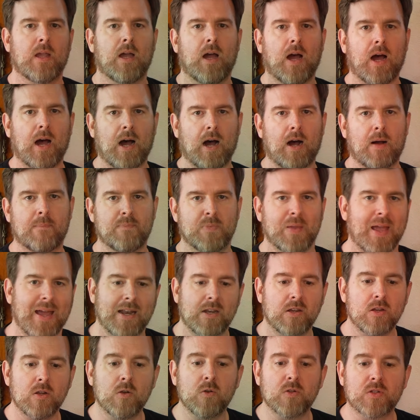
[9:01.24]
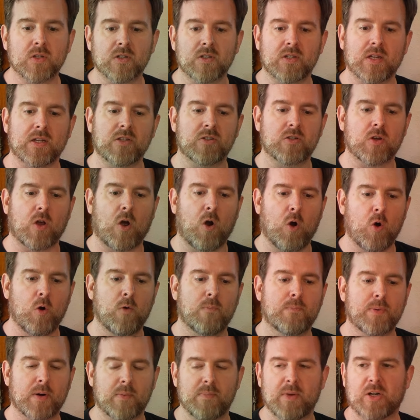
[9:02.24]
and uses its
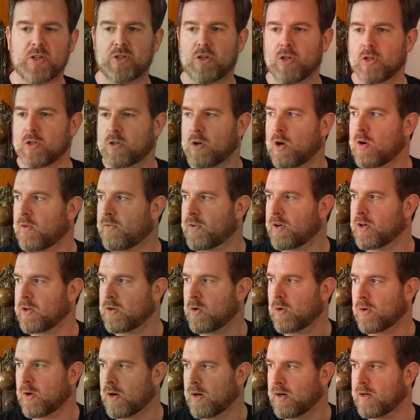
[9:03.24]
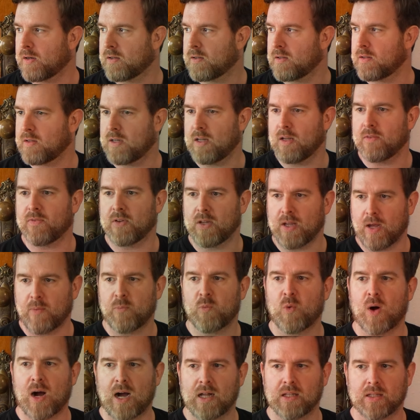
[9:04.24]
own permissions over your
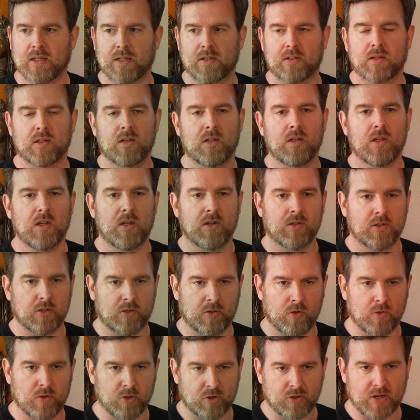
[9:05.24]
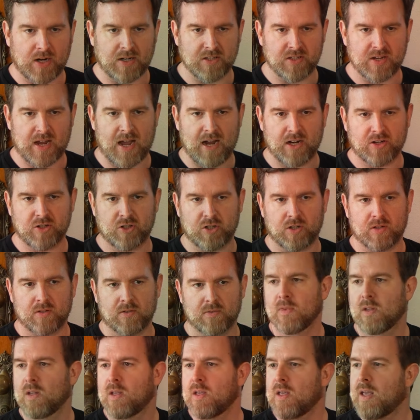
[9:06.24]
EVM wallet to do the transaction.
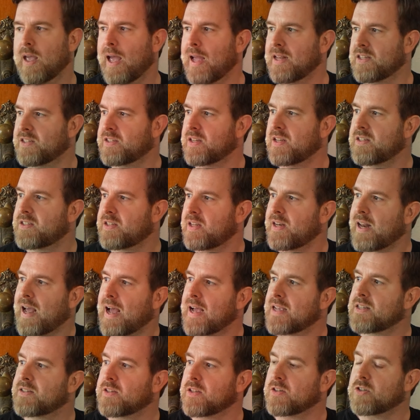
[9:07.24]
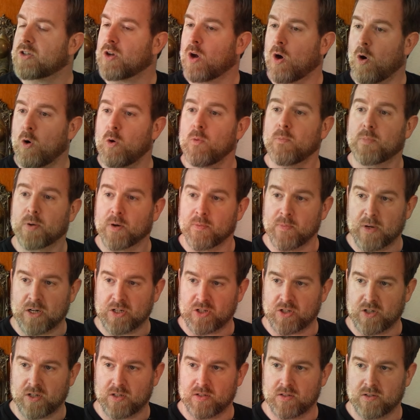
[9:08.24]
And since it has its own
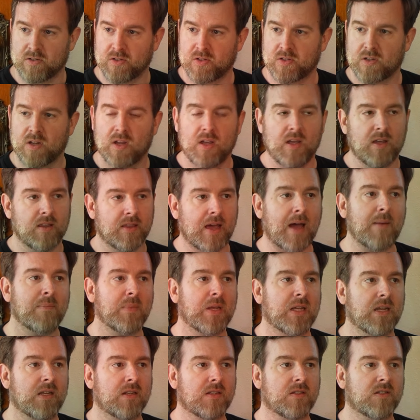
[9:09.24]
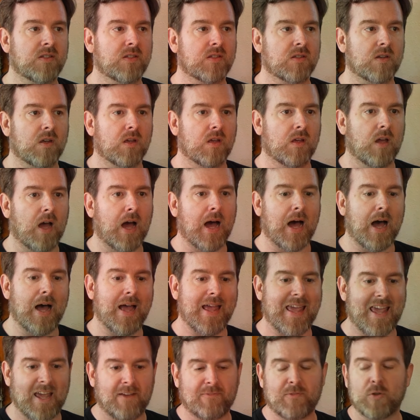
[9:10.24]
permissions, that means
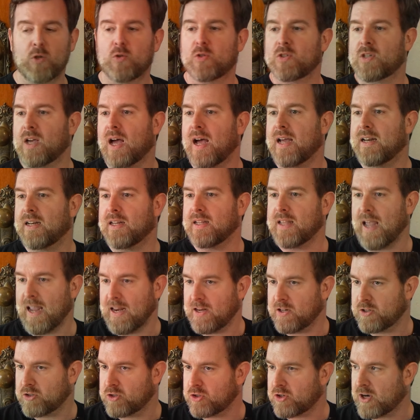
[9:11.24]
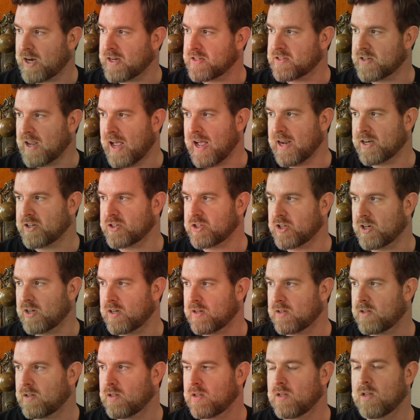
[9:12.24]
if you sign a Cadence
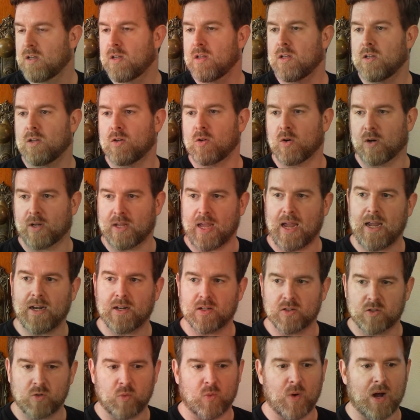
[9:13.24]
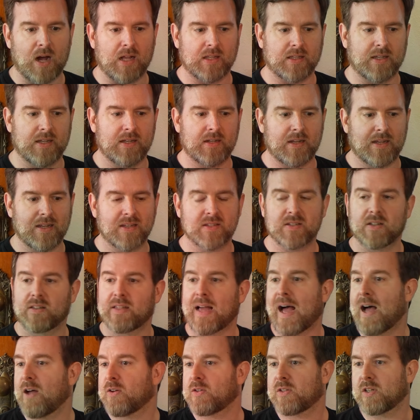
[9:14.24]
transaction, your Cadence wallet is
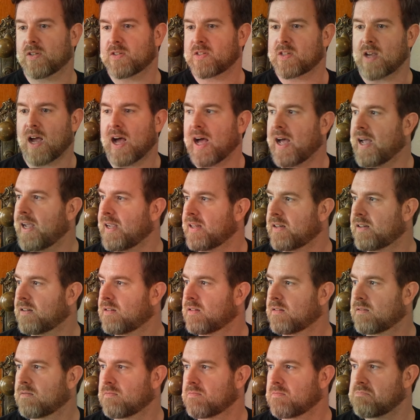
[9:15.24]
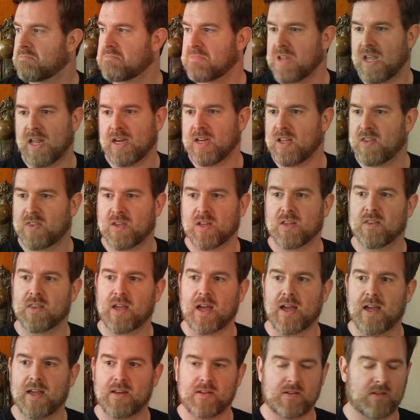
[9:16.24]
allowed to sign anything
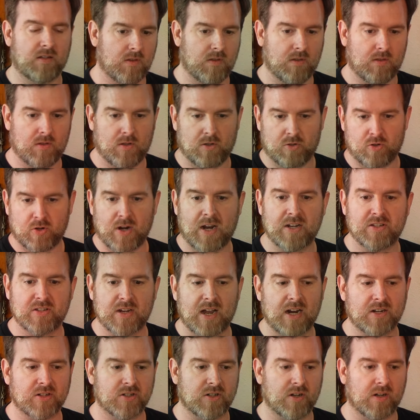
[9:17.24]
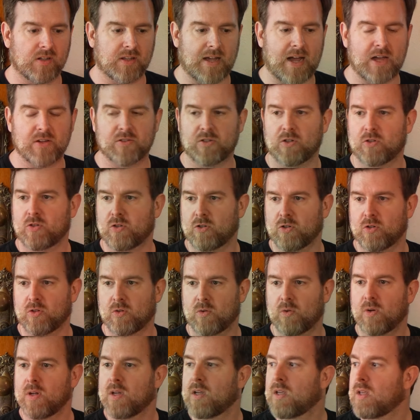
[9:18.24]
that the transaction allows it
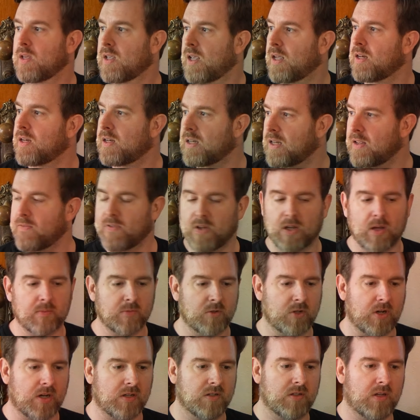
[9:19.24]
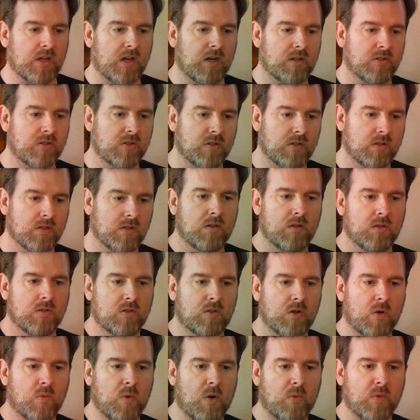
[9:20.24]
to in an EVM transaction.
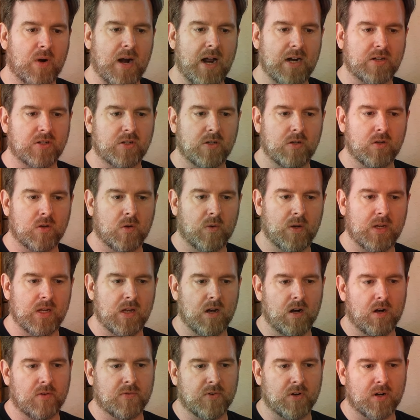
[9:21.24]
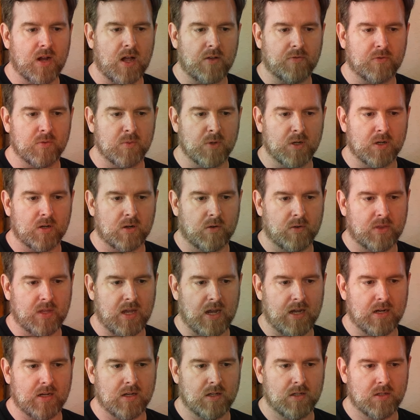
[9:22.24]
So what we're actually doing here, if you're not familiar with
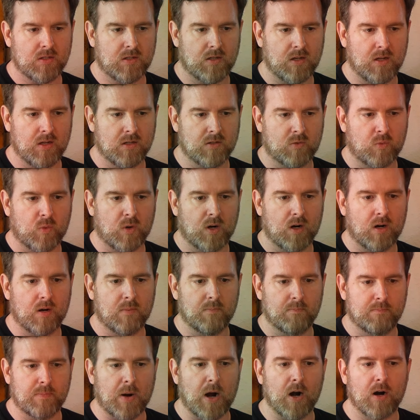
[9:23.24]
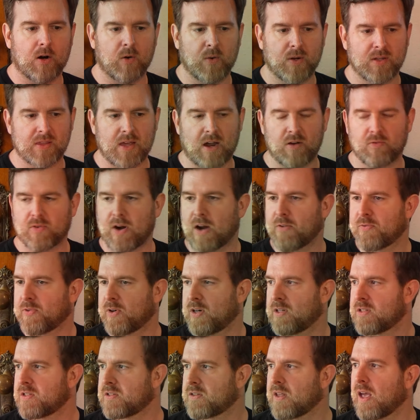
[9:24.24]
Cadence, is we're borrowing that
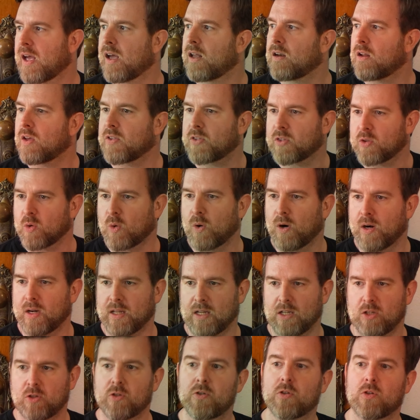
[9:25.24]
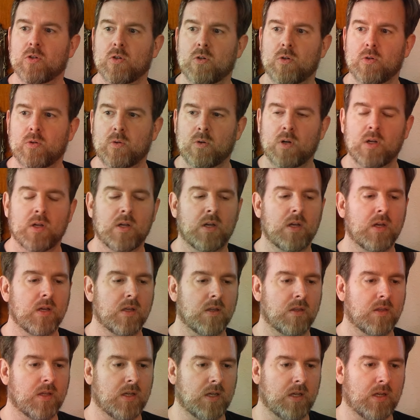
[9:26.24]
reference, that authority to
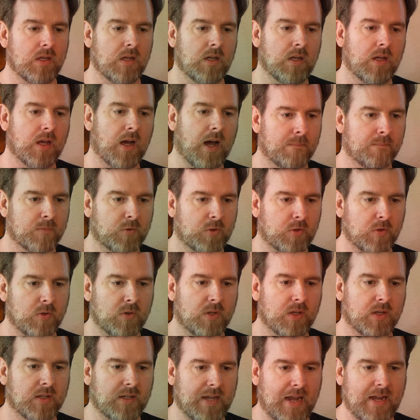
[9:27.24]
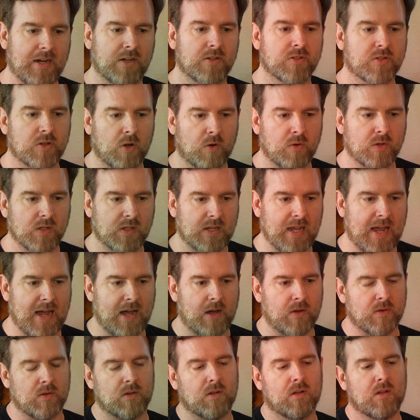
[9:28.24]
the Cadence-owned
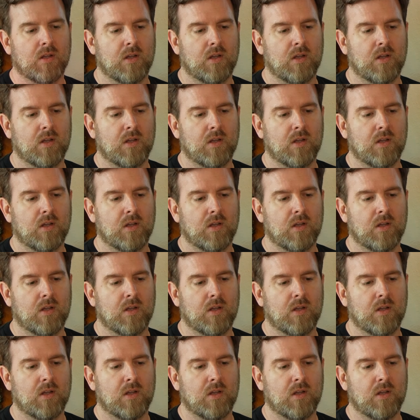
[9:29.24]
account,